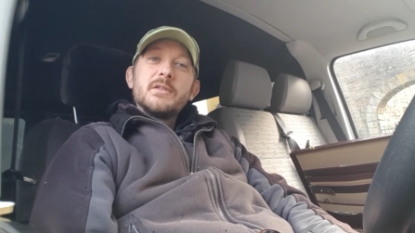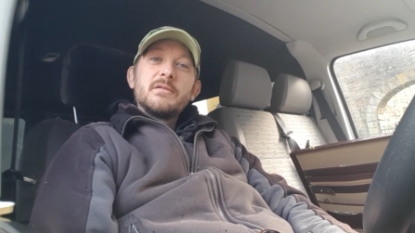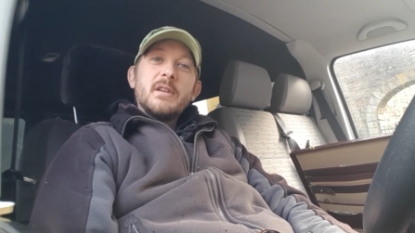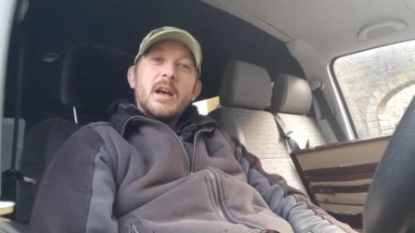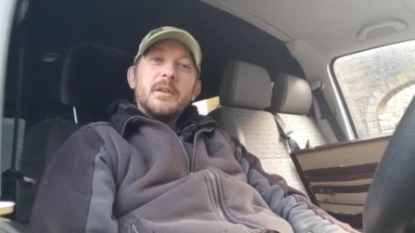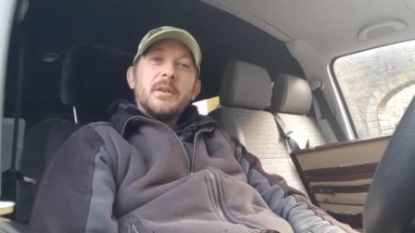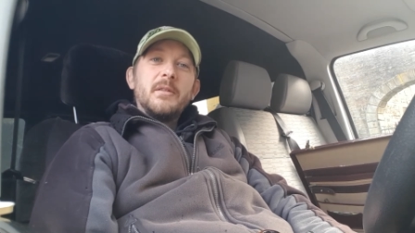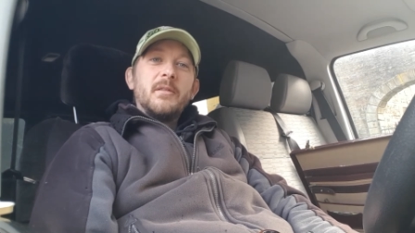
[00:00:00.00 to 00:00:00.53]
just
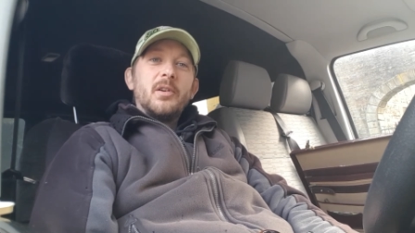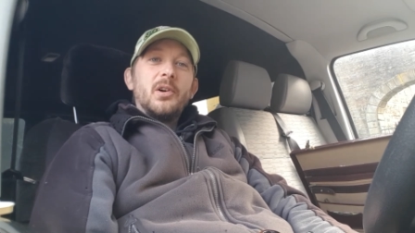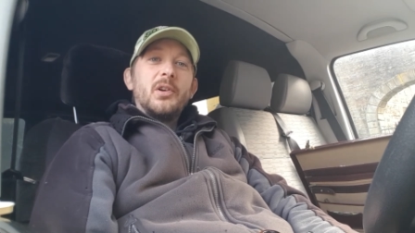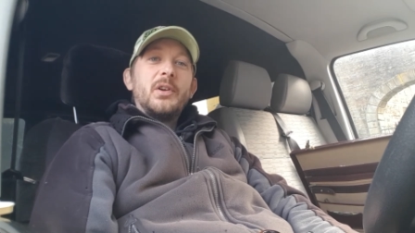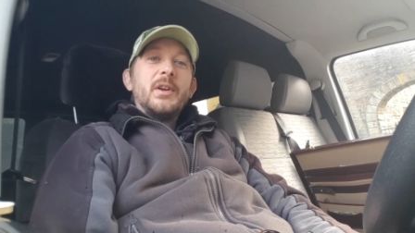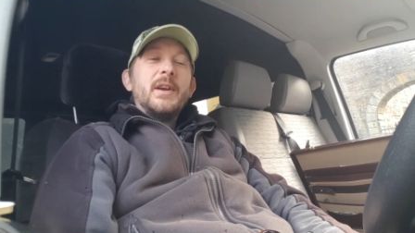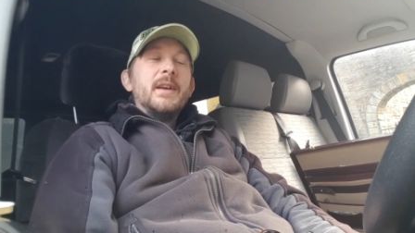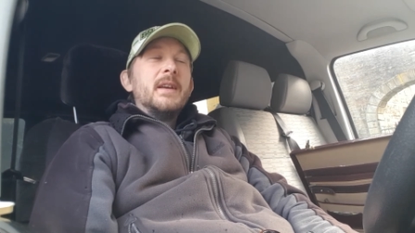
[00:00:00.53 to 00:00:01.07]
ride on the
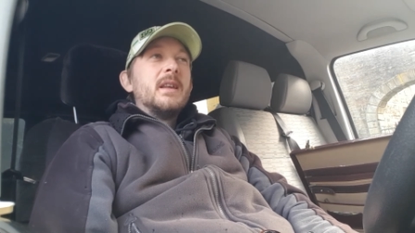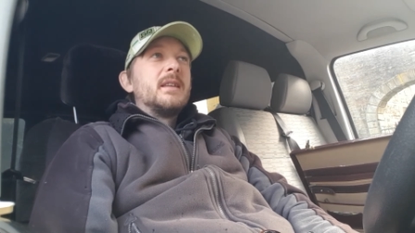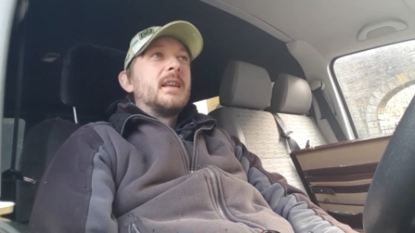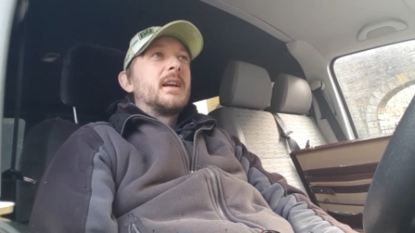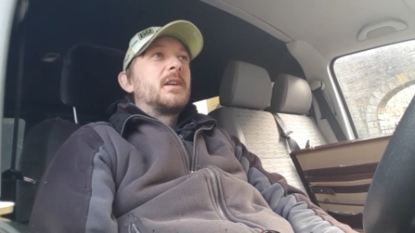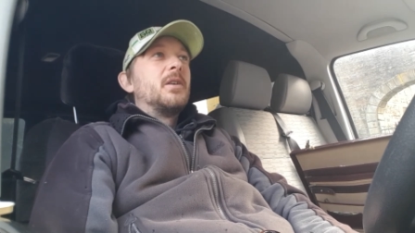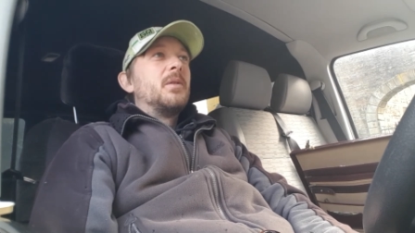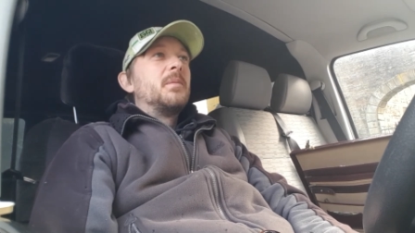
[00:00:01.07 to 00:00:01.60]
road,
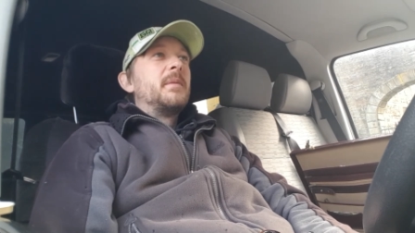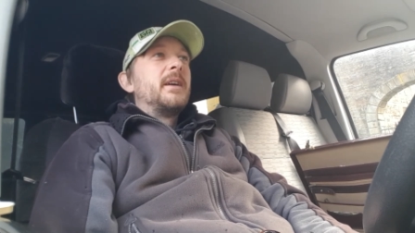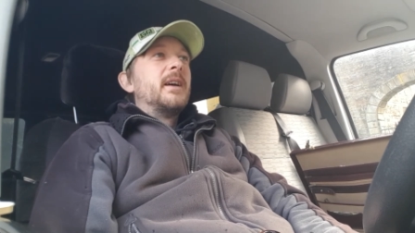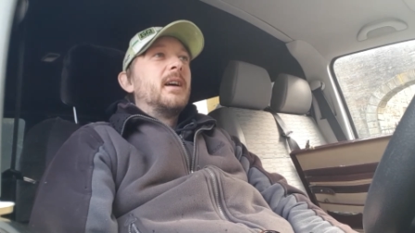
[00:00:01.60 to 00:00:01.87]
they call me